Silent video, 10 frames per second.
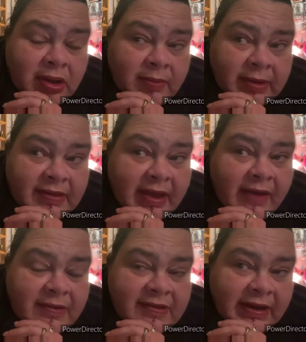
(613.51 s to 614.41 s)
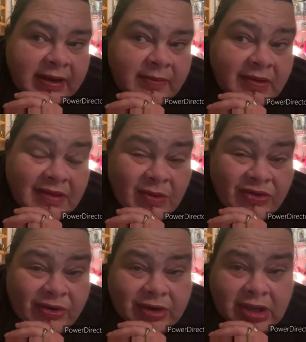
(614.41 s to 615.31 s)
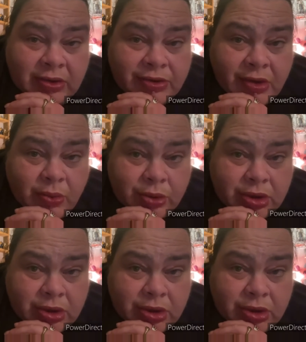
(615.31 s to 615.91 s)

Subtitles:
because I haven't seen him since I was 13 years old.